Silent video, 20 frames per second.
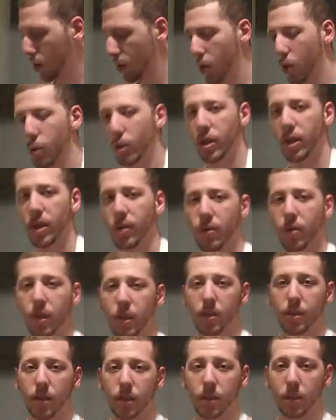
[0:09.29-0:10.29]
All we'll need for
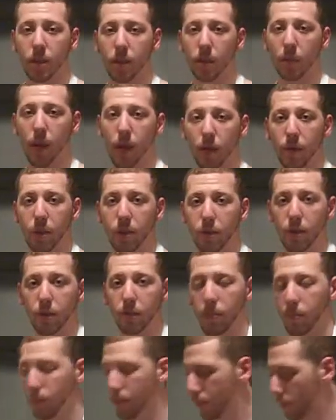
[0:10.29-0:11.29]
this is some heavy
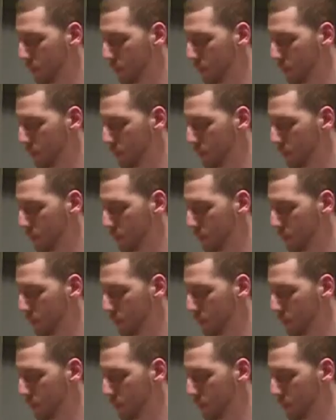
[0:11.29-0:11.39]
cream,